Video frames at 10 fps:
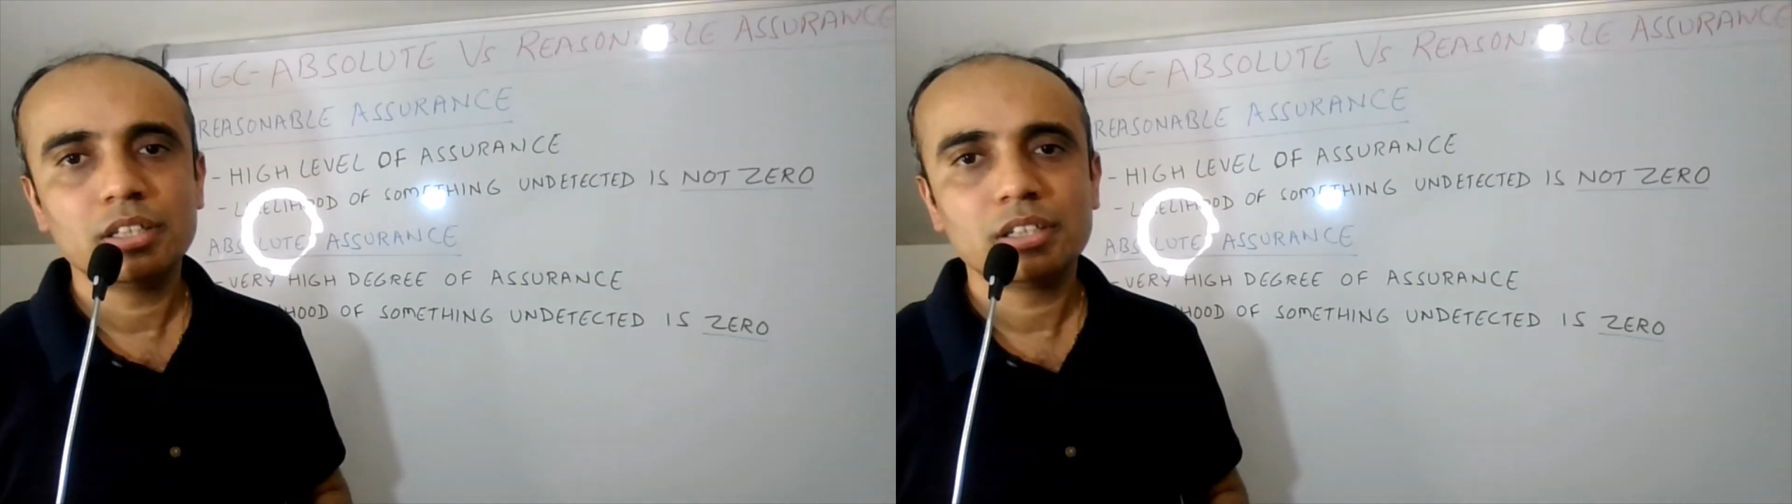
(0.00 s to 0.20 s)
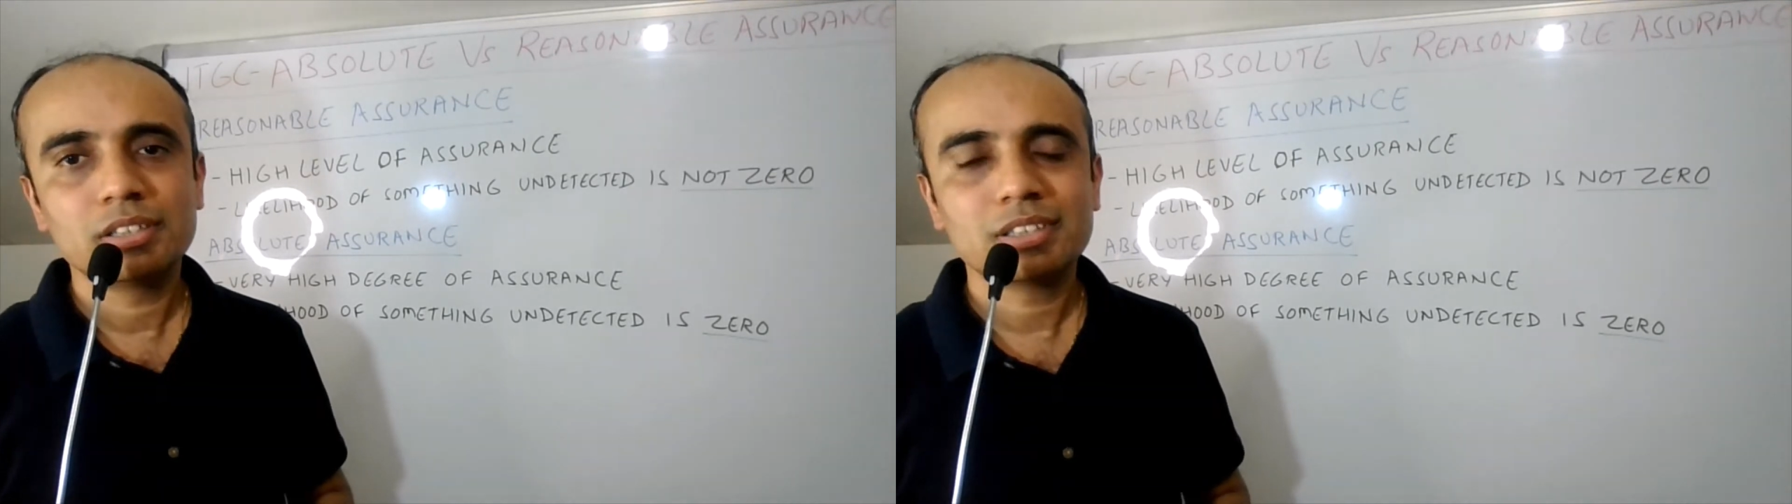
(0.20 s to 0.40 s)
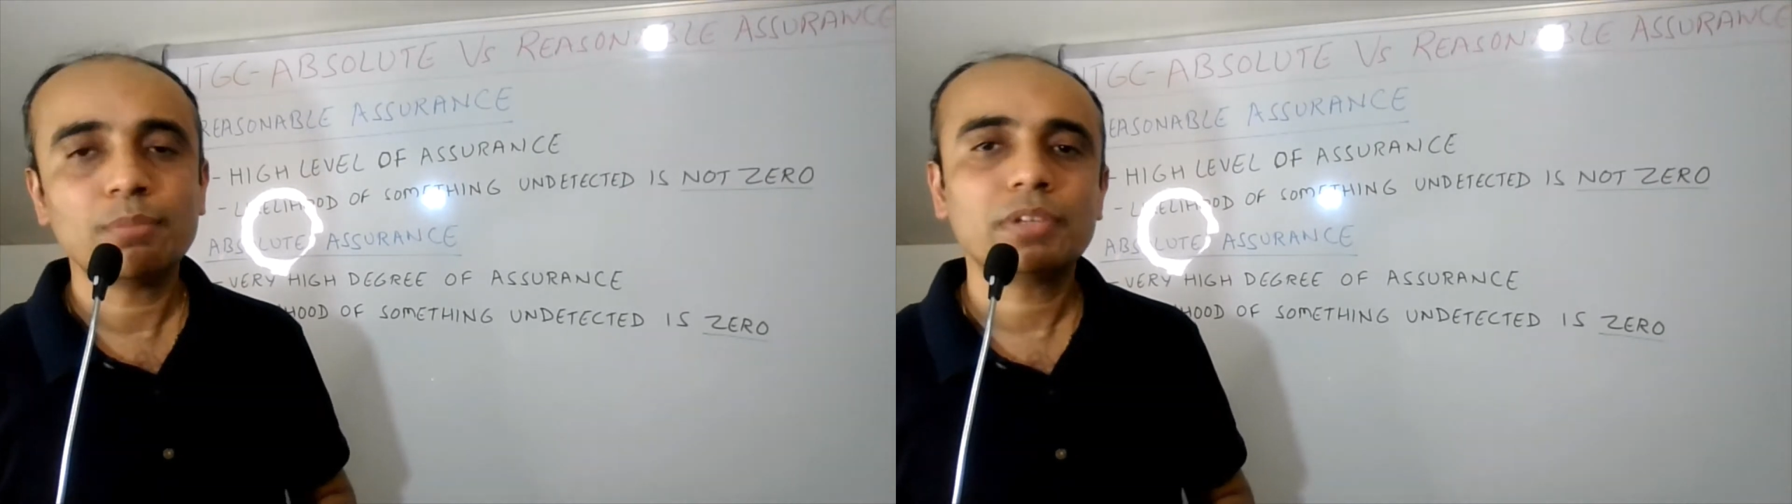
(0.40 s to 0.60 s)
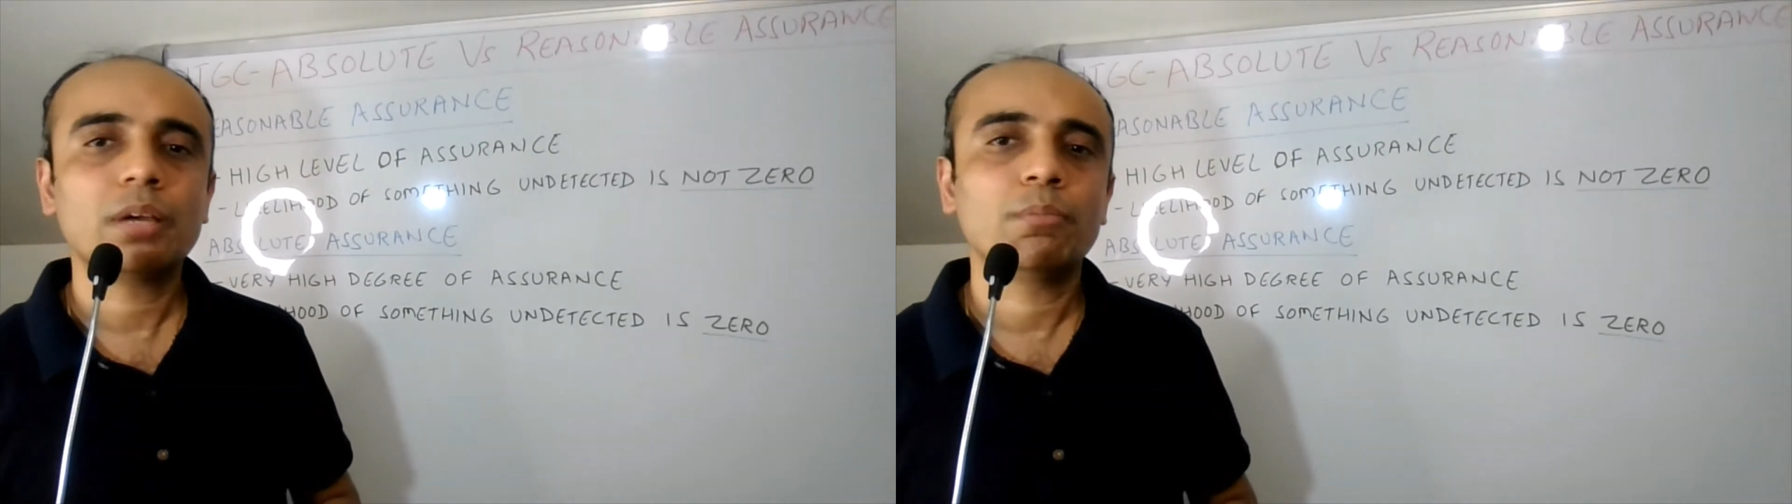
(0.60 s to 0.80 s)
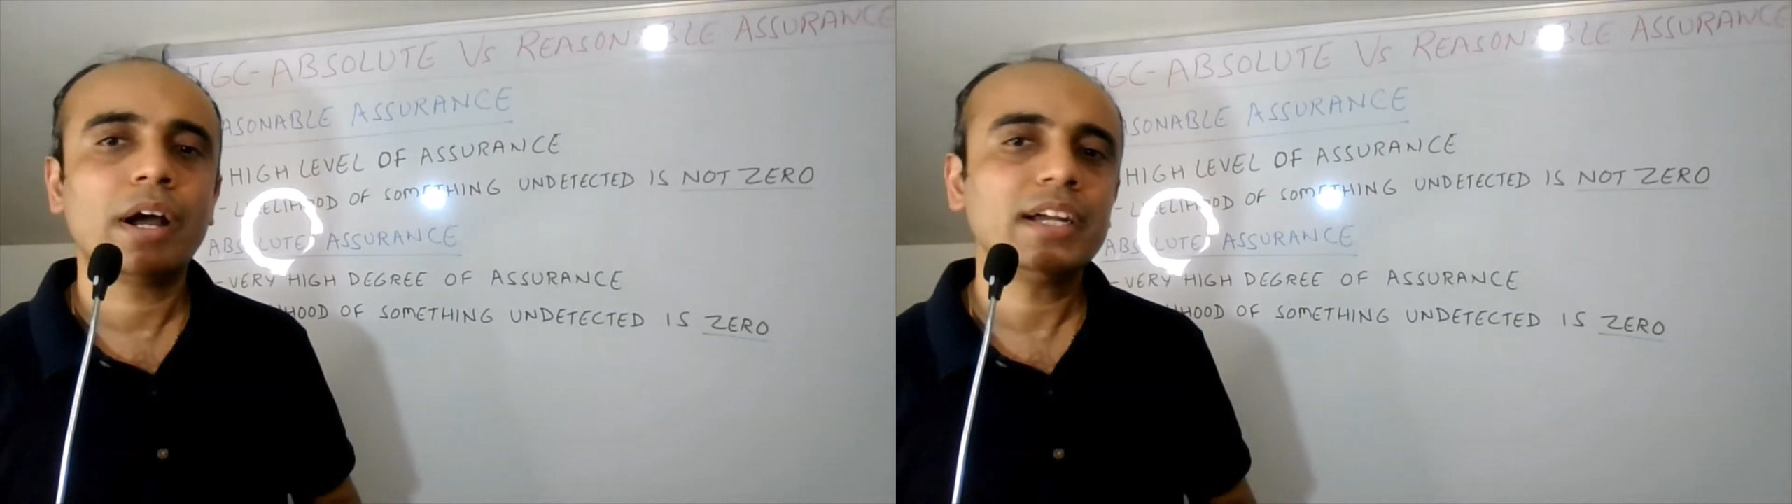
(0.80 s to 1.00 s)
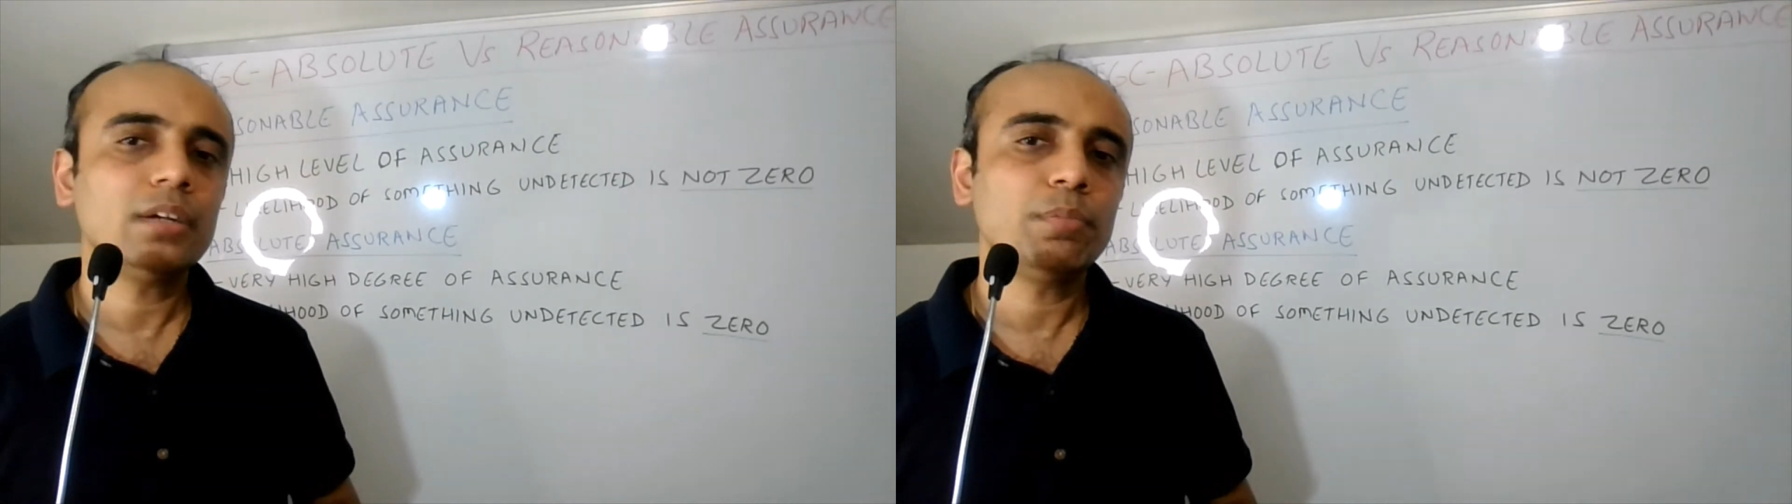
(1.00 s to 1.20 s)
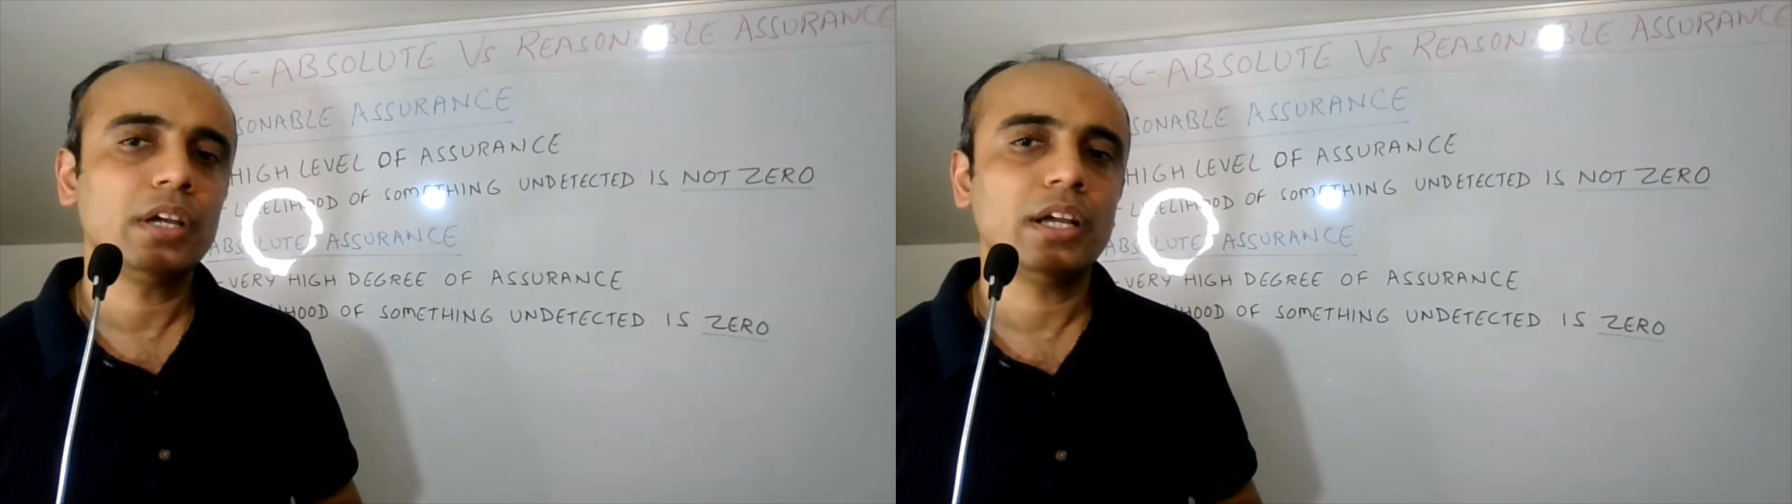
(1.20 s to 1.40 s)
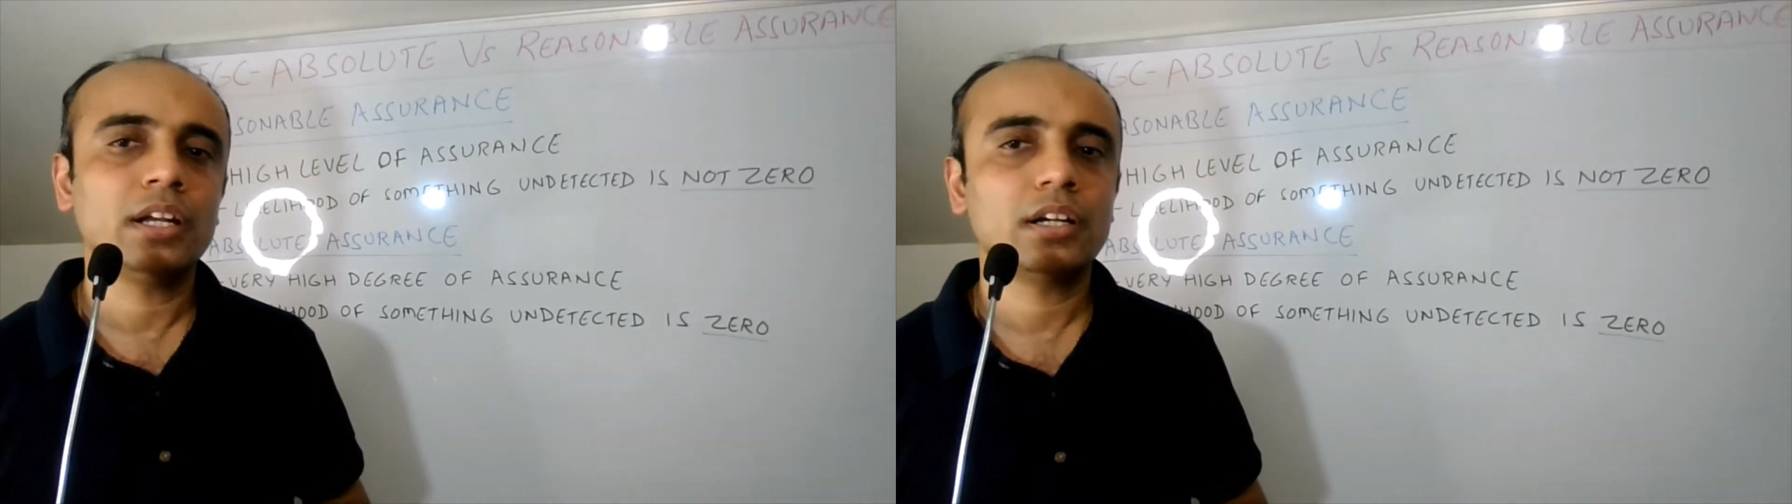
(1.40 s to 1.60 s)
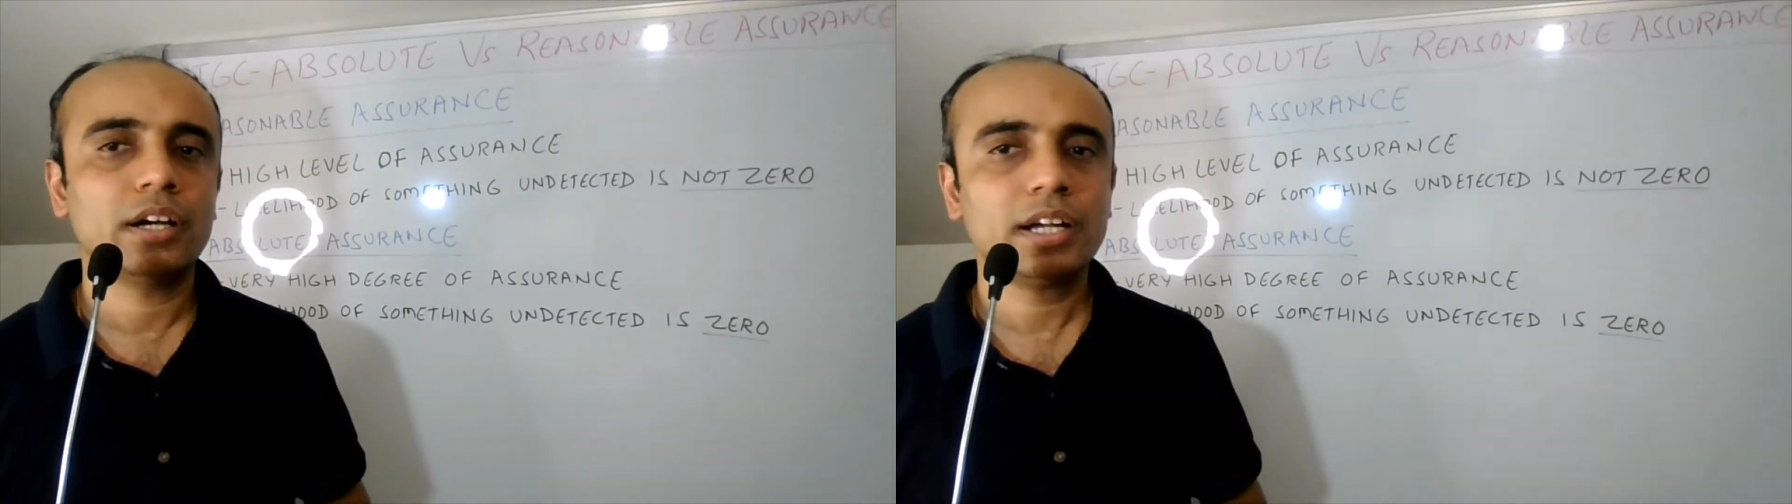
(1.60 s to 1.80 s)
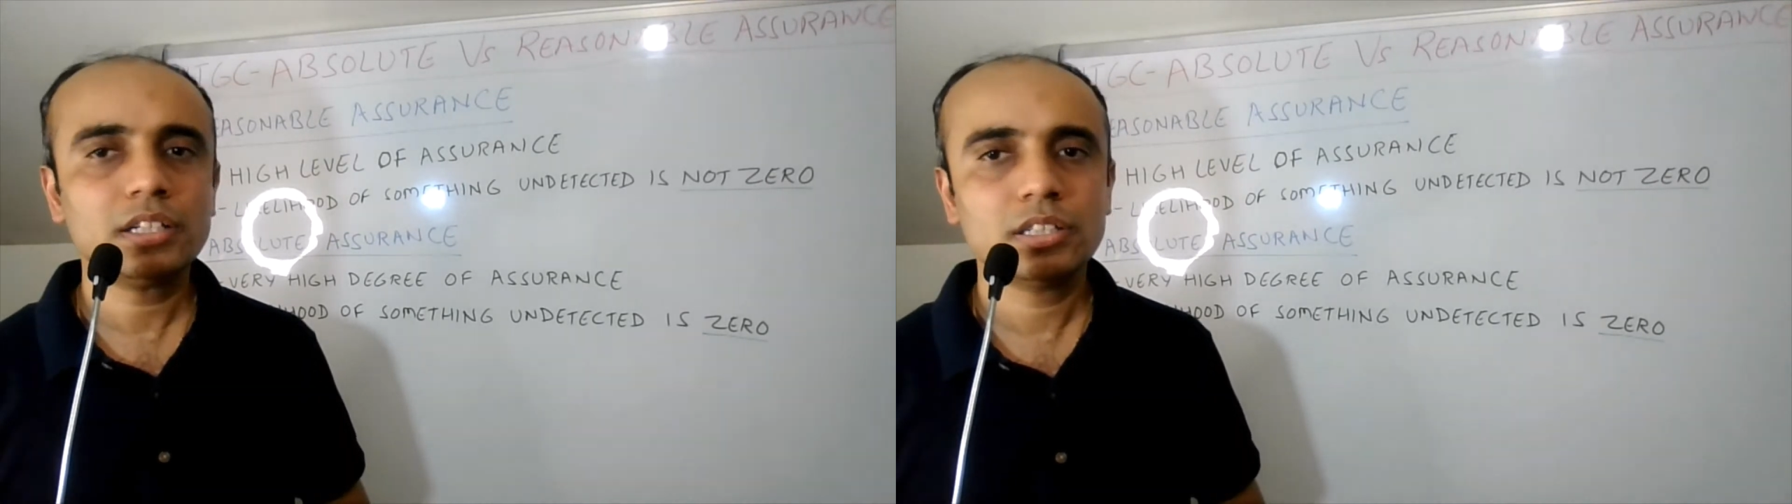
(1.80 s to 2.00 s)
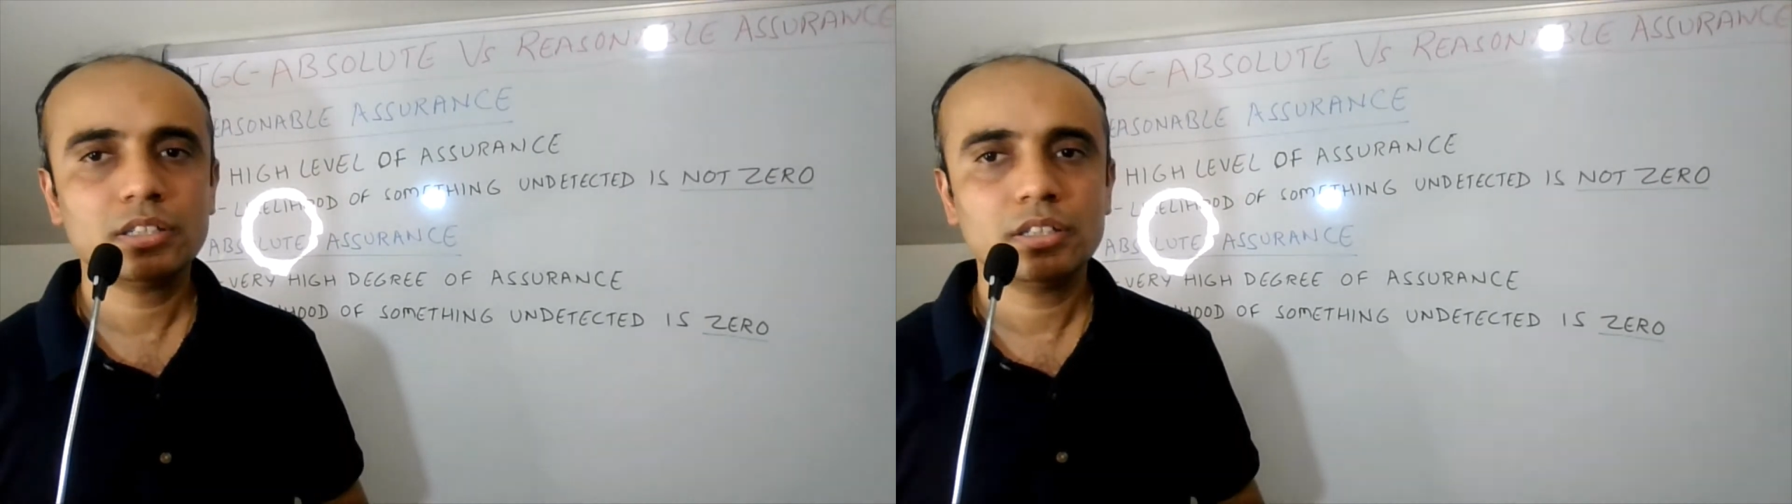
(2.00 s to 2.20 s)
something might be incorrect